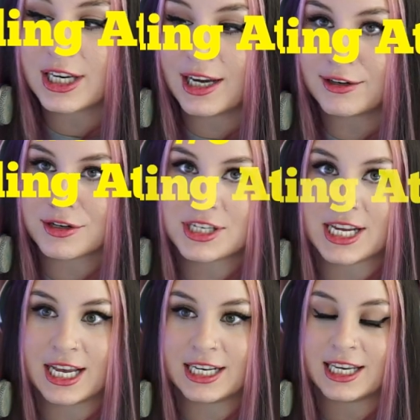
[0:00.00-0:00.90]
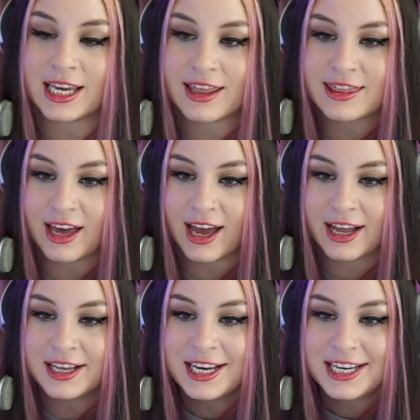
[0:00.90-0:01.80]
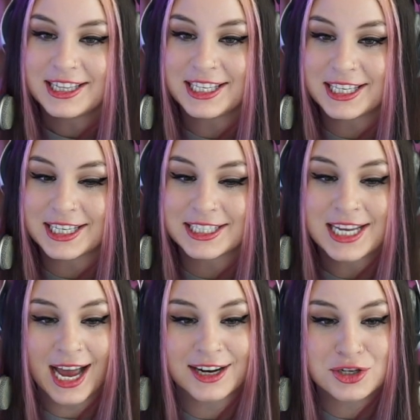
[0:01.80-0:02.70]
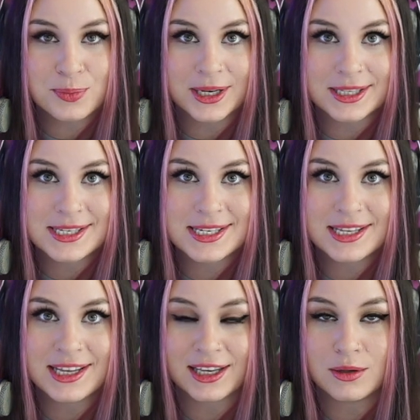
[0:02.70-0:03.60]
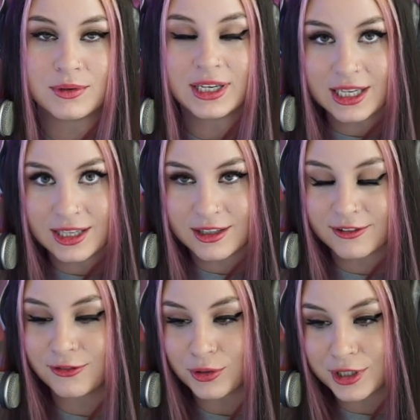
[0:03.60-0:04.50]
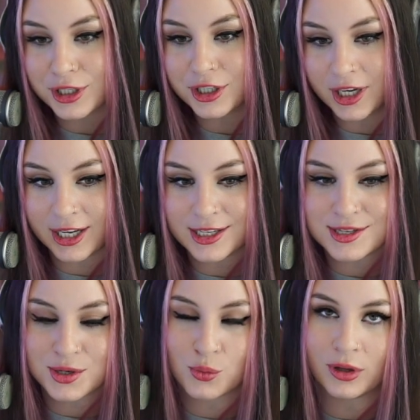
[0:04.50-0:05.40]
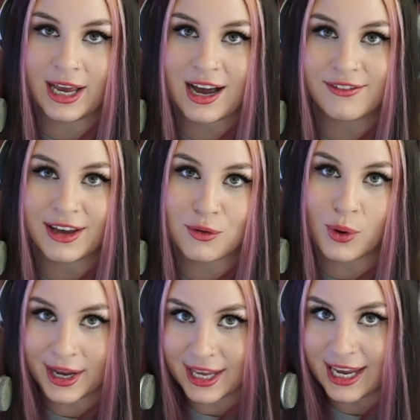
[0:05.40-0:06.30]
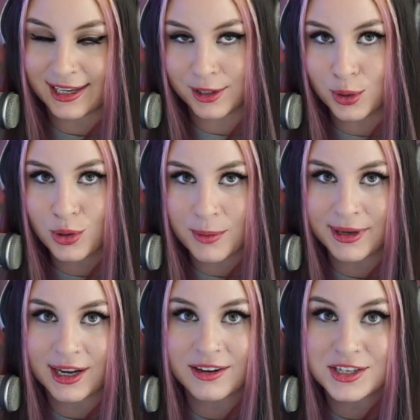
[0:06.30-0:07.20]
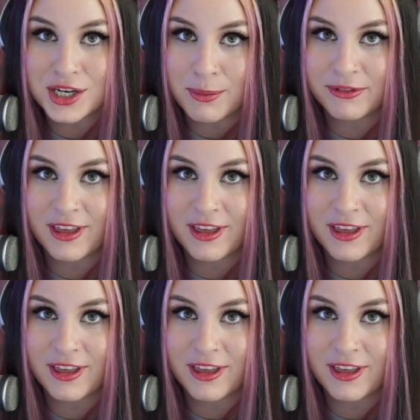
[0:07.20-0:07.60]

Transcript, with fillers: understanding that the attachments that you need for your guns will have a white halo coming out at the top of